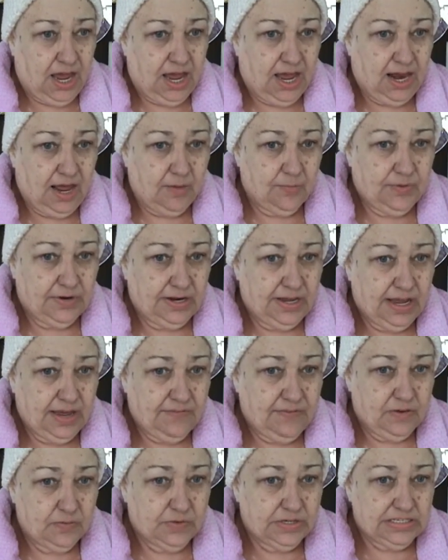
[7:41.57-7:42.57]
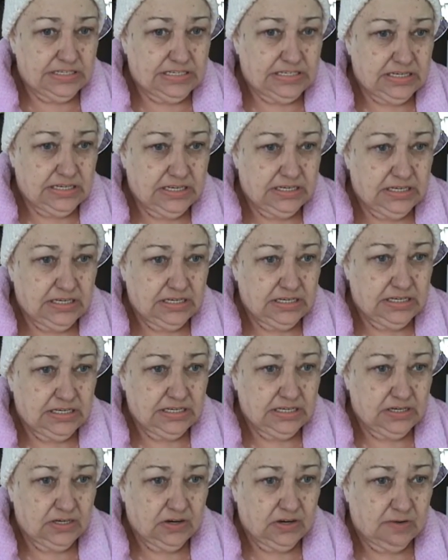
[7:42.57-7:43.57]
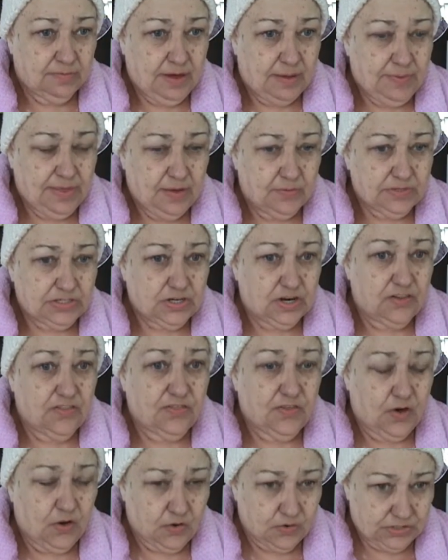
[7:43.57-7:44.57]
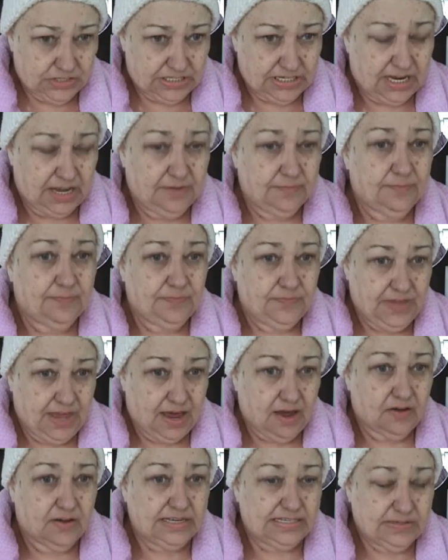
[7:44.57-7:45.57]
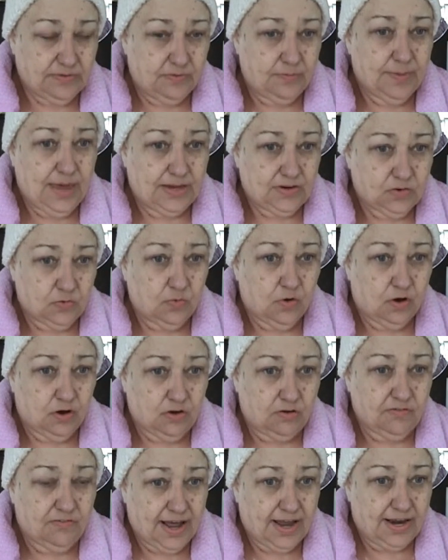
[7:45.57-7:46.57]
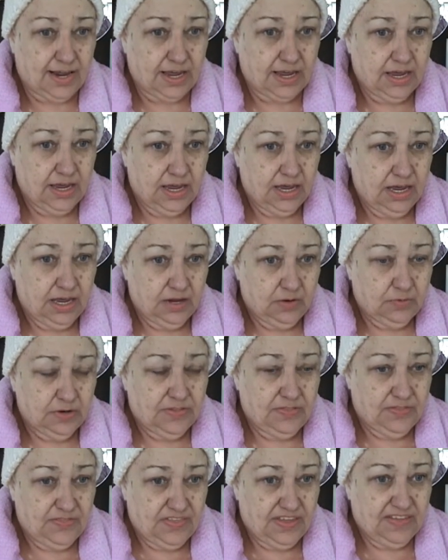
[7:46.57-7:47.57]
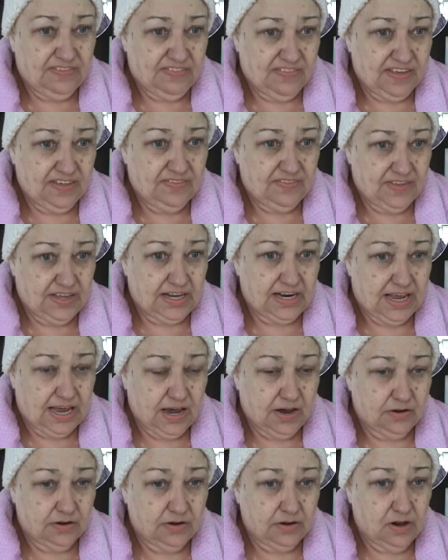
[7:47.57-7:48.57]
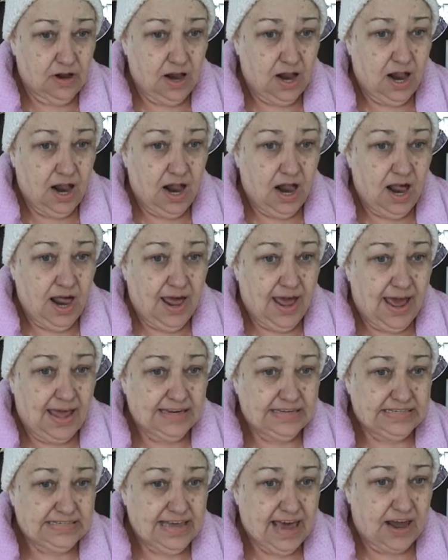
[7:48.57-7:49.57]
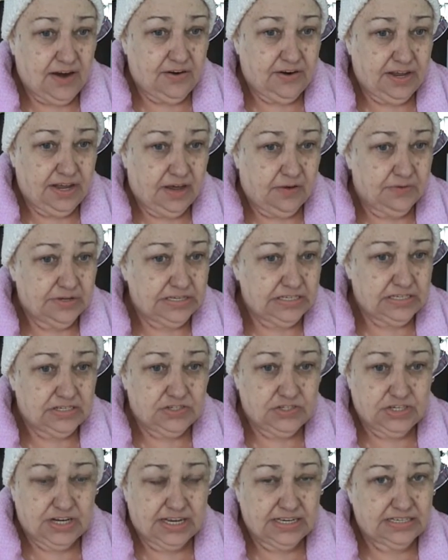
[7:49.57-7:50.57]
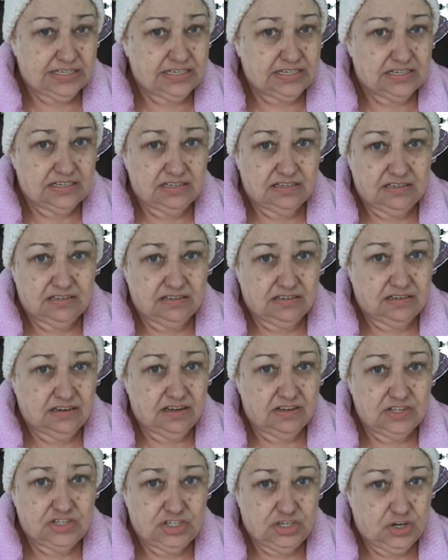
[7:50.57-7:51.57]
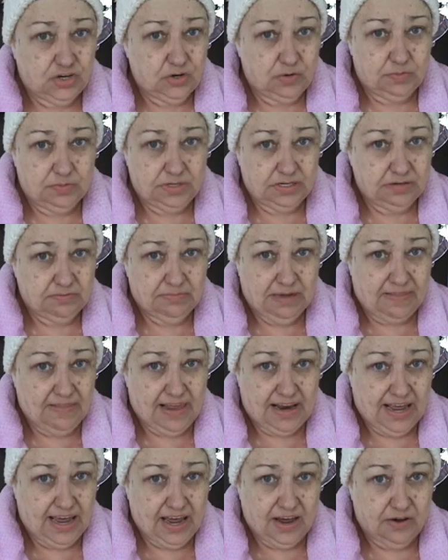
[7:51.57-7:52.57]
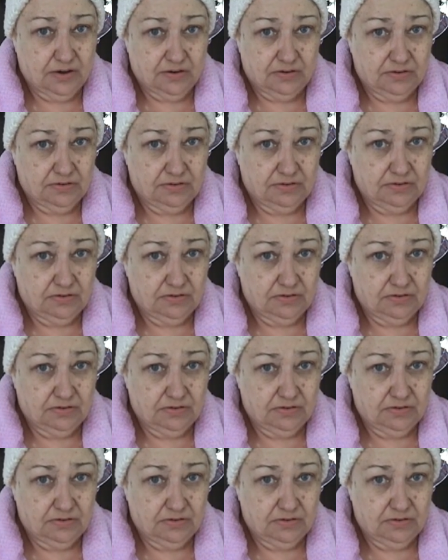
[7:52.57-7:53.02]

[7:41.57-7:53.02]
And I believe it was, or maybe that was on a Thursday. Yeah, because I went back to work on Friday with thin hair. And Saturday I was just consumed by that hair.